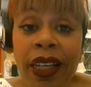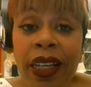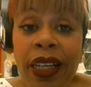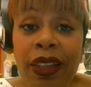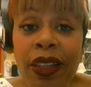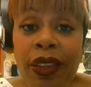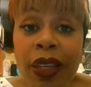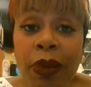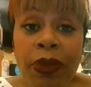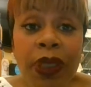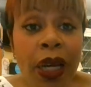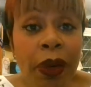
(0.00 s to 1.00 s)
click the
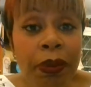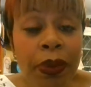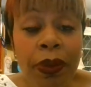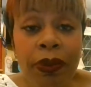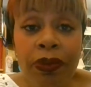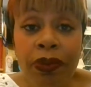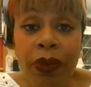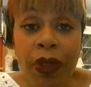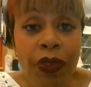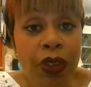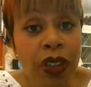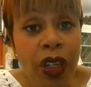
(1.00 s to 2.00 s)
thumbs up.
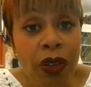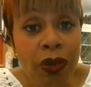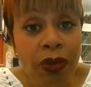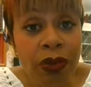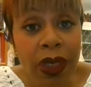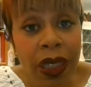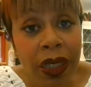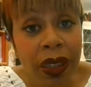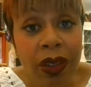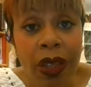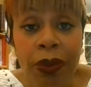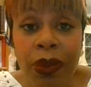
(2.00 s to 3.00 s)
If you don't, click
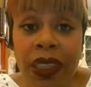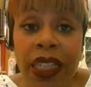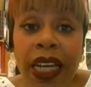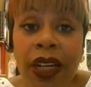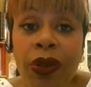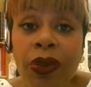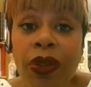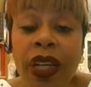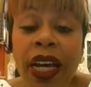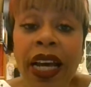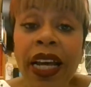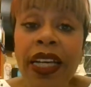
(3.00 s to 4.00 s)
the thumbs down.
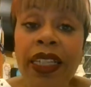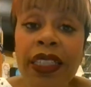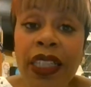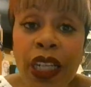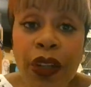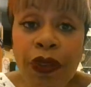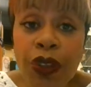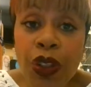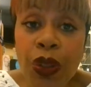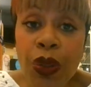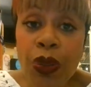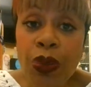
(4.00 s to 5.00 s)
And if
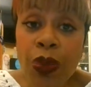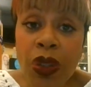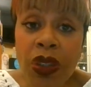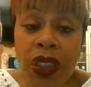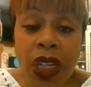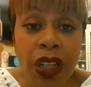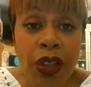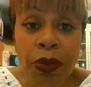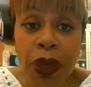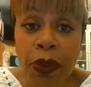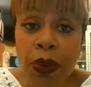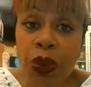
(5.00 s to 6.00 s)
you want other
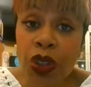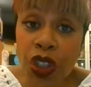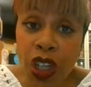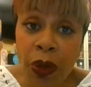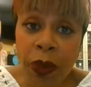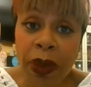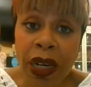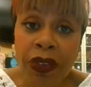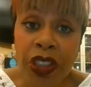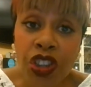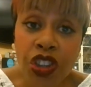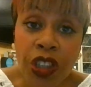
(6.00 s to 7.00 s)
people to know about
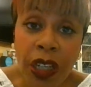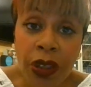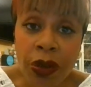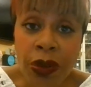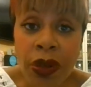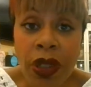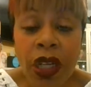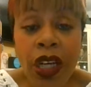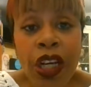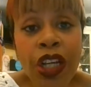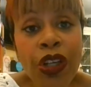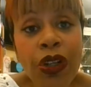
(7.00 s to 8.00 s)
this channel,
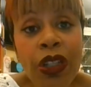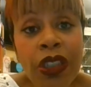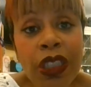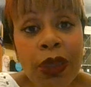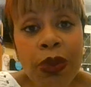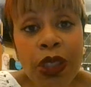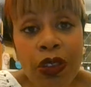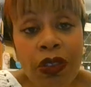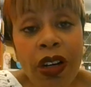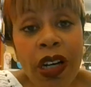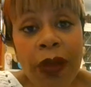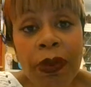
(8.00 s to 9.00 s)
you can
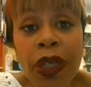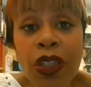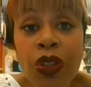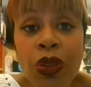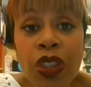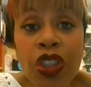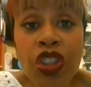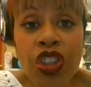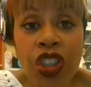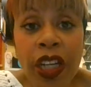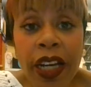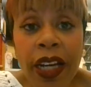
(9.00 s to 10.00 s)
subscribe and you can
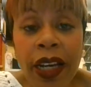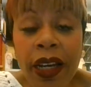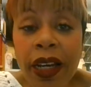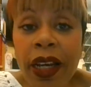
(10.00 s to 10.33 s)
share.